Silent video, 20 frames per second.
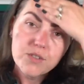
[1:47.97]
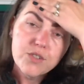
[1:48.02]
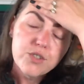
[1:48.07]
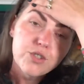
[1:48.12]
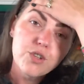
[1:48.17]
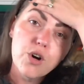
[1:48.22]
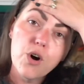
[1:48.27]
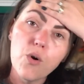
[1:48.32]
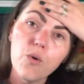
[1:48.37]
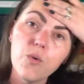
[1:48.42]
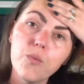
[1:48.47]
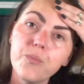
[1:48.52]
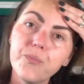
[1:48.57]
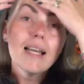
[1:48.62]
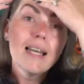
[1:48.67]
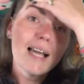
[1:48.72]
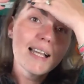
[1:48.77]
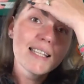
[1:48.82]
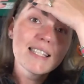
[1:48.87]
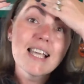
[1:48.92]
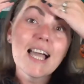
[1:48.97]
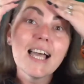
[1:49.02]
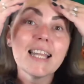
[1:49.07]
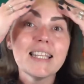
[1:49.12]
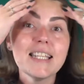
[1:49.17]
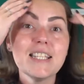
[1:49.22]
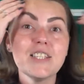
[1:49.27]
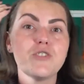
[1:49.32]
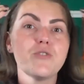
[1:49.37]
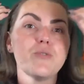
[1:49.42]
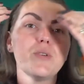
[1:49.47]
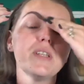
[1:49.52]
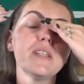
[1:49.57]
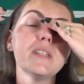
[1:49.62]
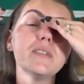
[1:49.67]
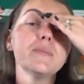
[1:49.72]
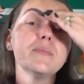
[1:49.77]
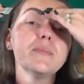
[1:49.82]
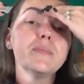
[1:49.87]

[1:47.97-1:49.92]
So, let's get into it.